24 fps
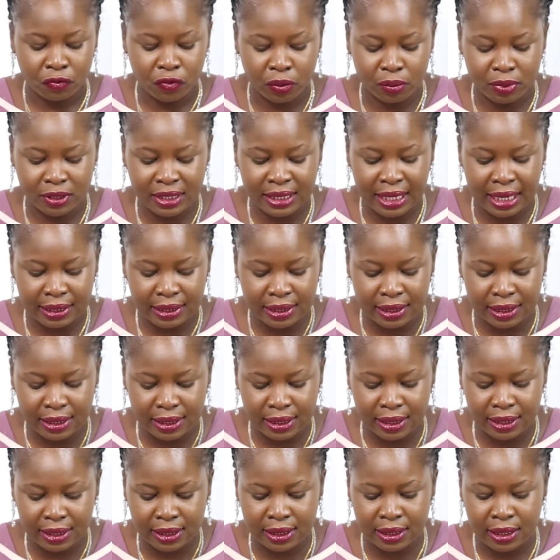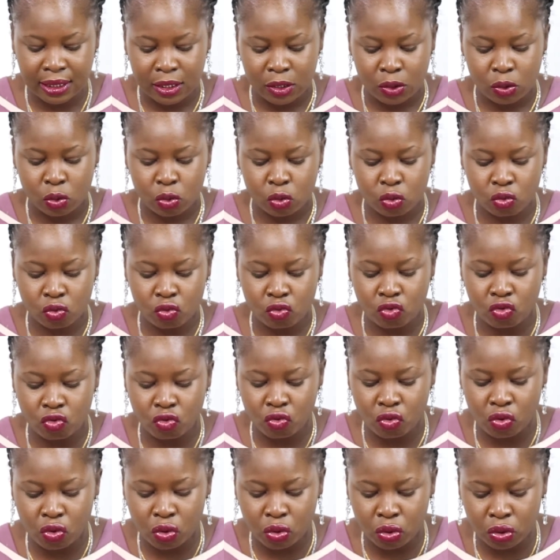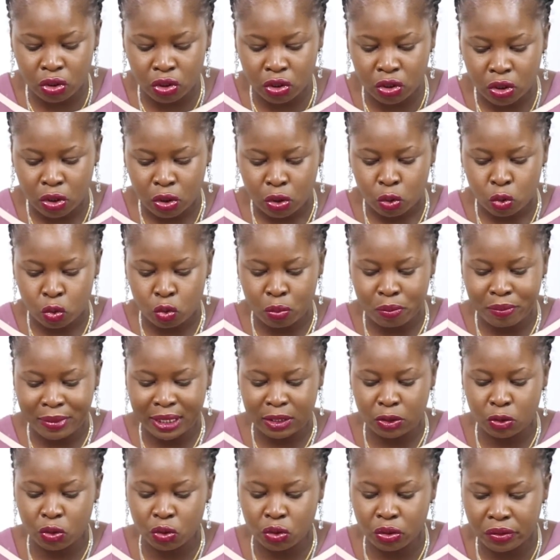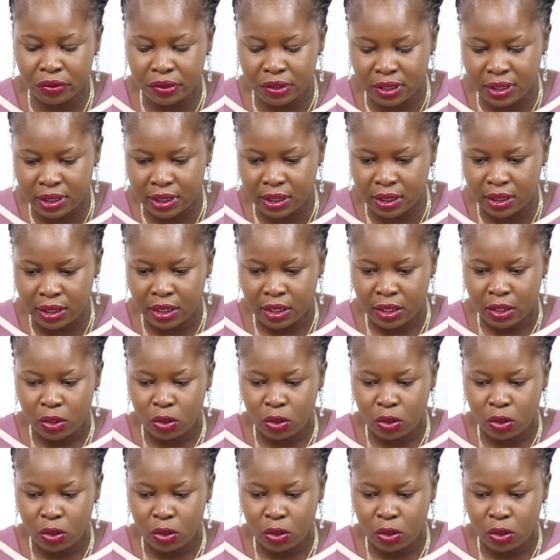starting to growth to maturity